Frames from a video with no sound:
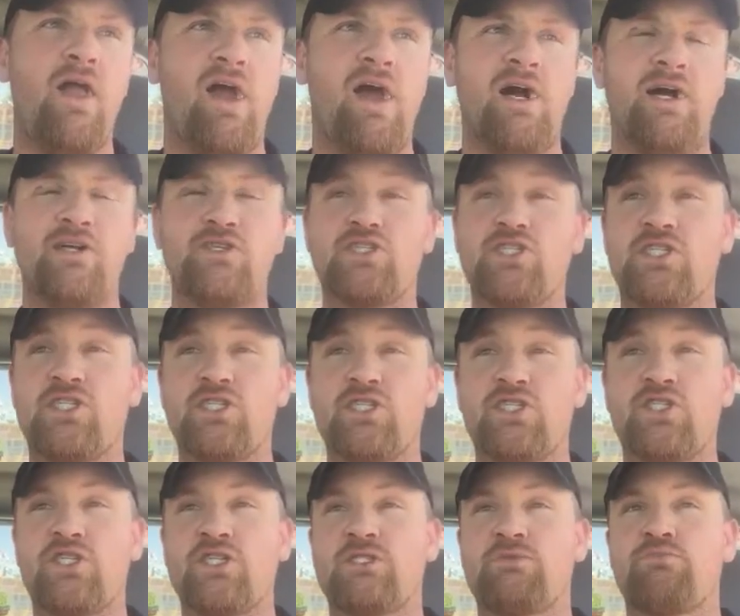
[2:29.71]
Uh, to
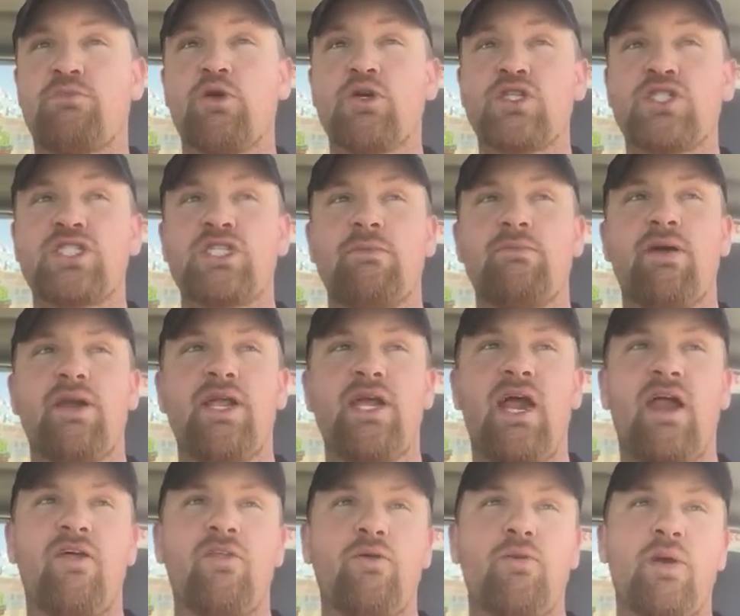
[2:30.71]
just just push
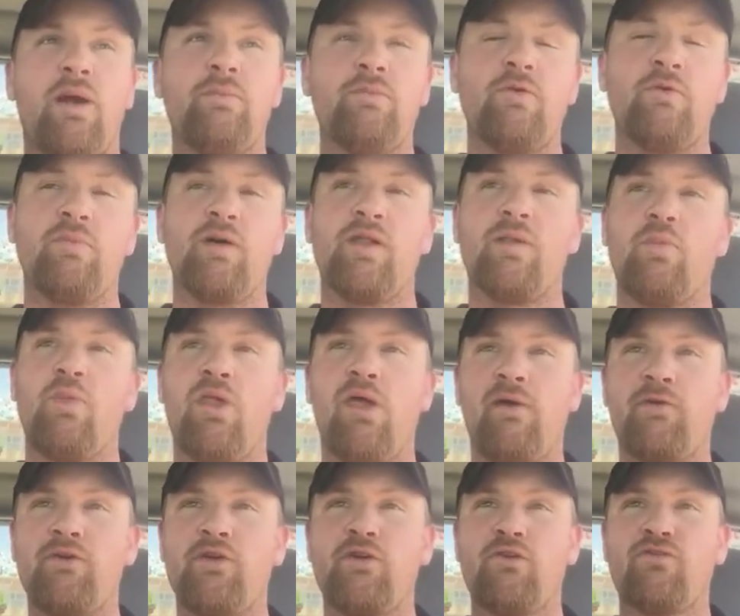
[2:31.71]
somebody out of the rumble. But
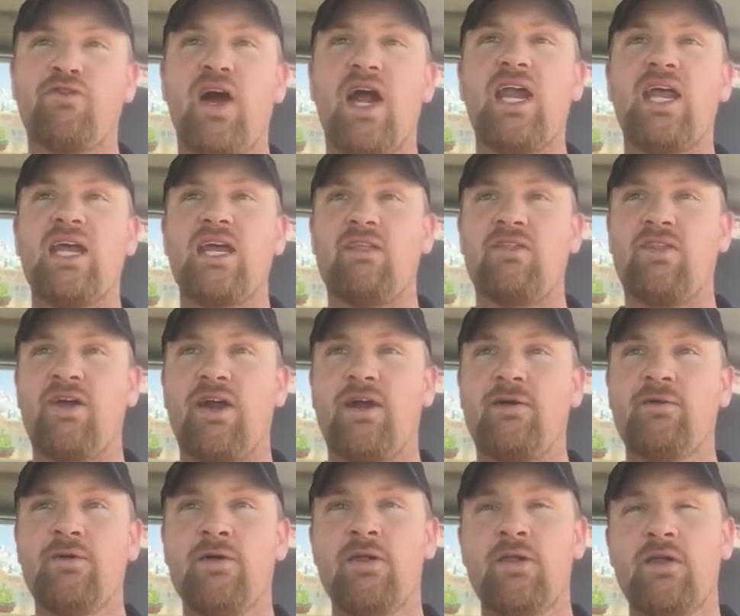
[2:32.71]
you know you're fighting in
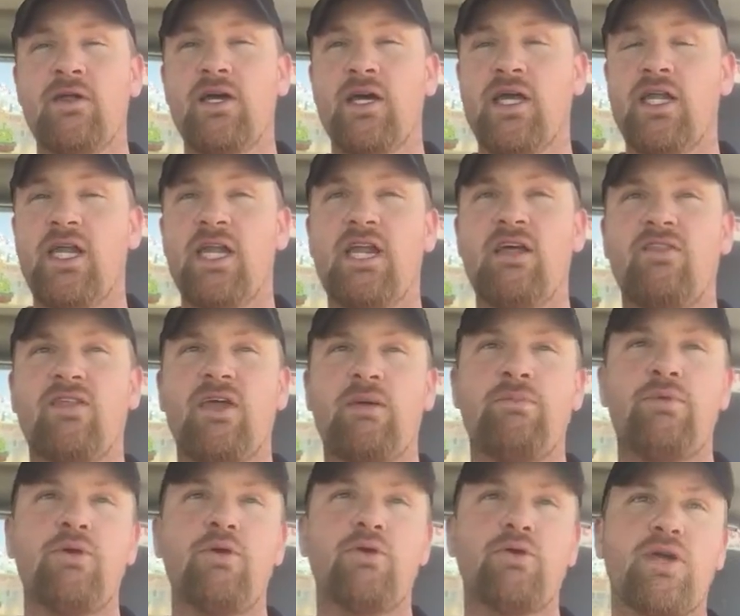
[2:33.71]
there, and any of the
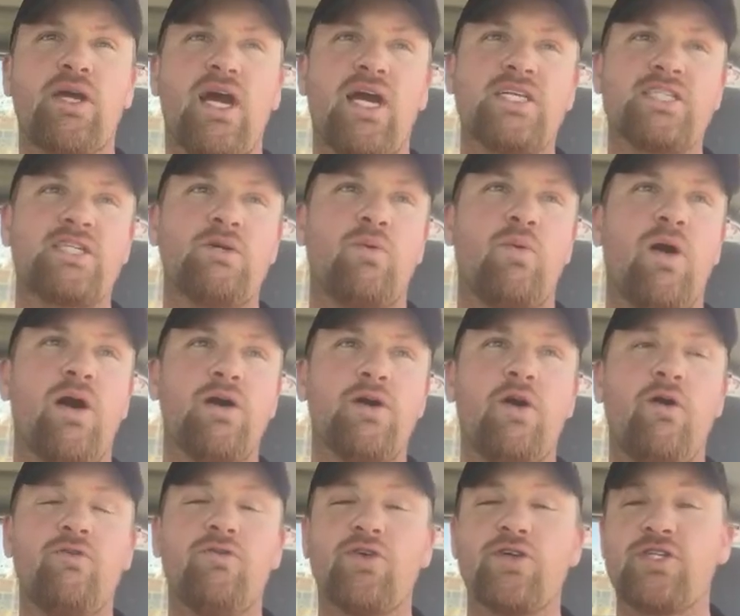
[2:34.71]
computer guys can
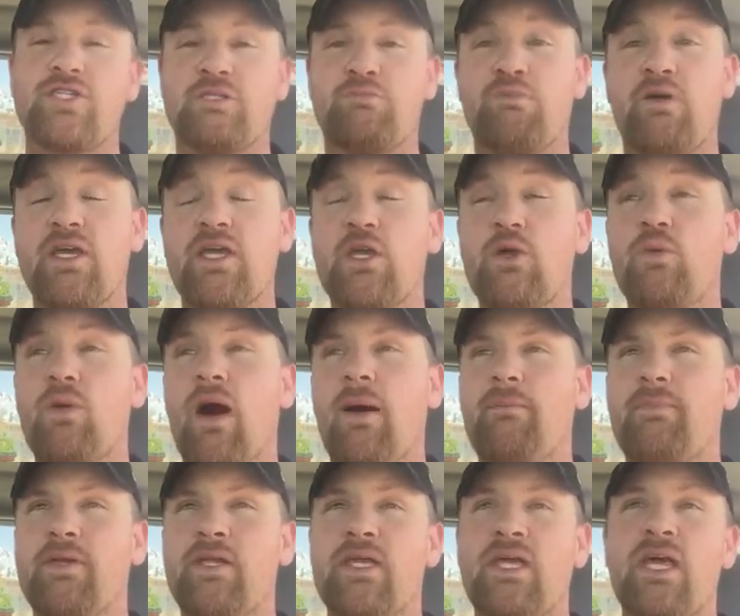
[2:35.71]
walk over and just pick you
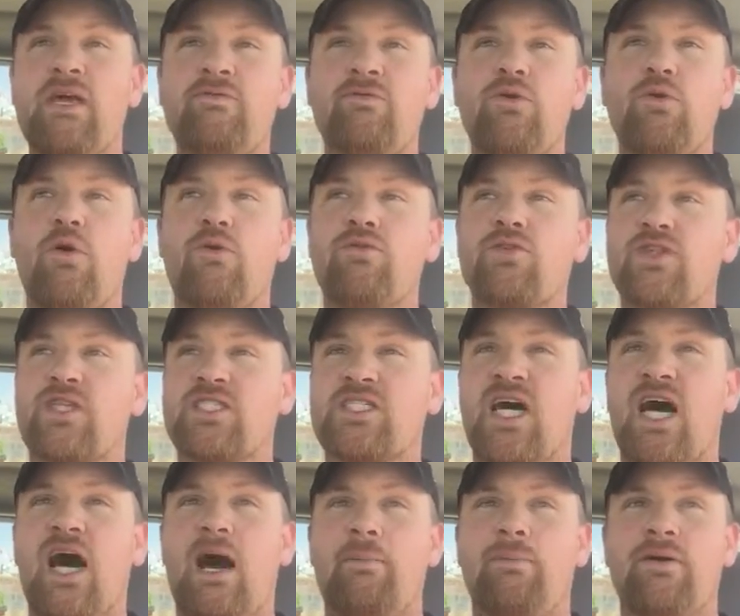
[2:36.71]
up and heave you over the
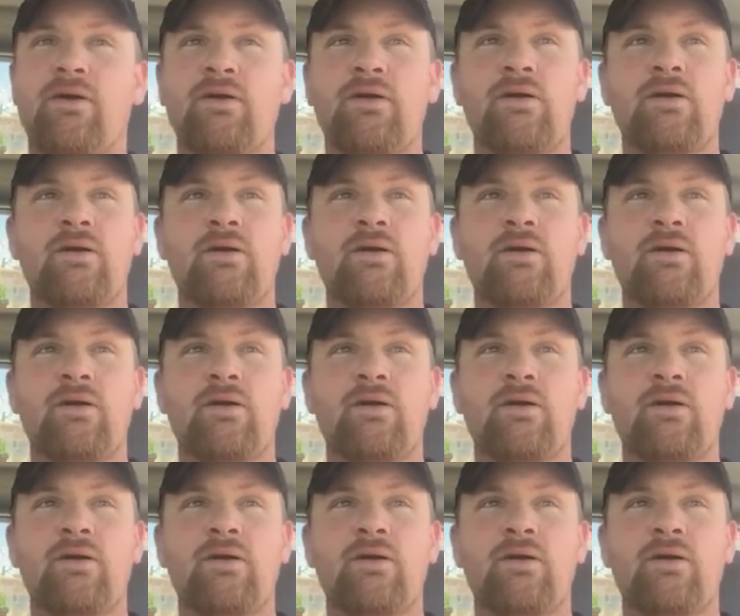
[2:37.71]
top.